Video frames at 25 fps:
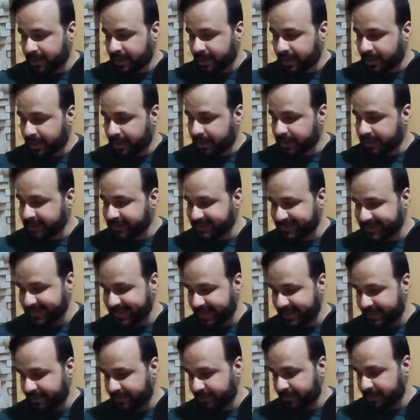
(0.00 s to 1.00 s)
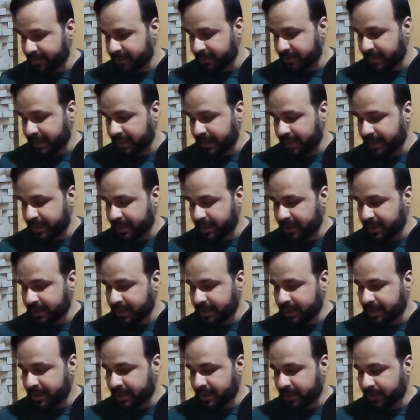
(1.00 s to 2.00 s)
the same with my
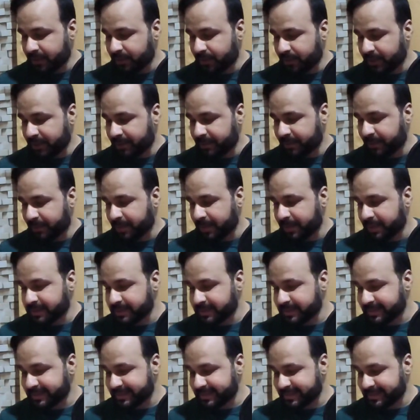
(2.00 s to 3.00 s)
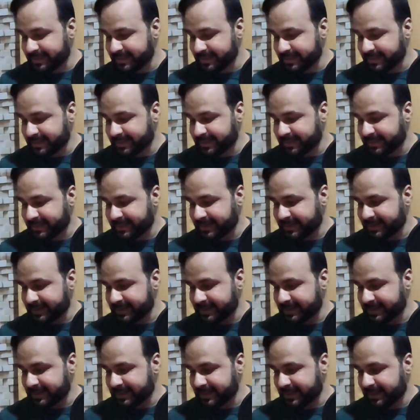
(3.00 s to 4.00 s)
OnePlus,
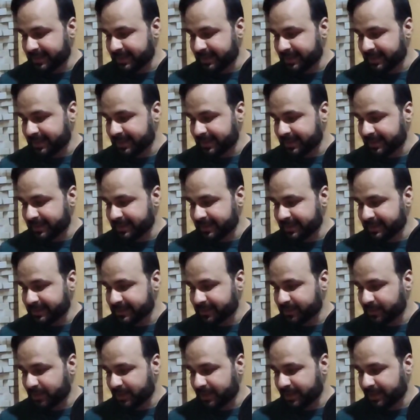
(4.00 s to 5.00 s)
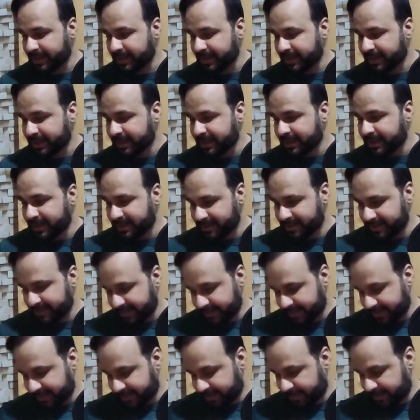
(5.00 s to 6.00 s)
this one,
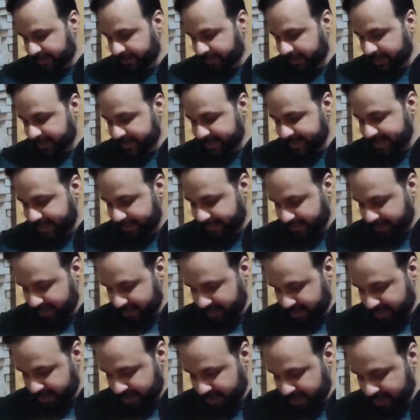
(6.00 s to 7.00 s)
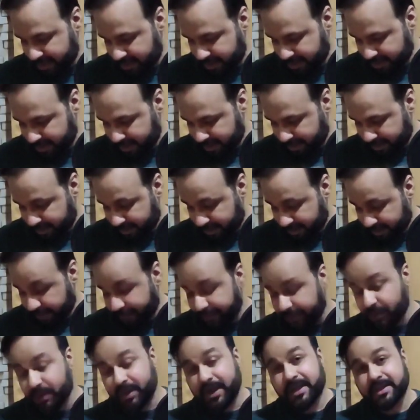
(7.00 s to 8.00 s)
OnePlus 7T. If you
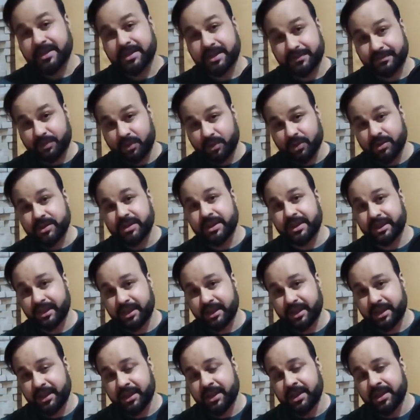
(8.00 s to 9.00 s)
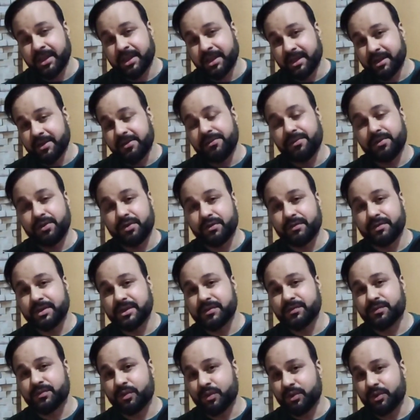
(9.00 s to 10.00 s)
guys have not seen the review of this
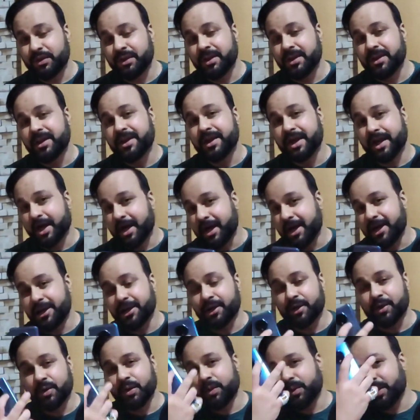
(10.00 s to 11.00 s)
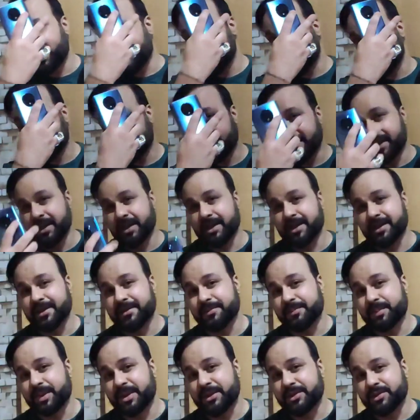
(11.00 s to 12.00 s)
phone, go and
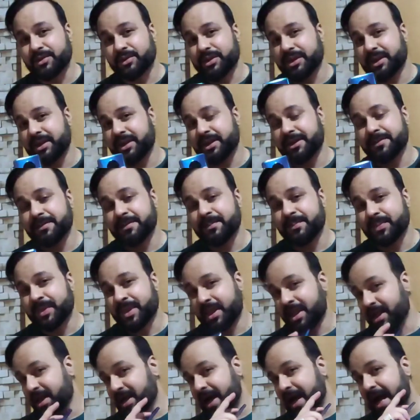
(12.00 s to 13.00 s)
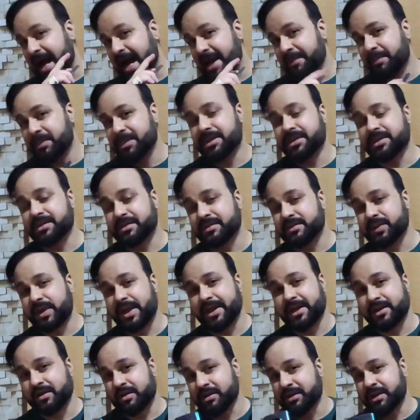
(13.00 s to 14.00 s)
press on the I button right on
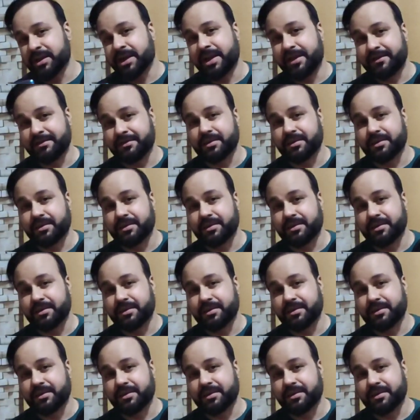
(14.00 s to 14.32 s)
the left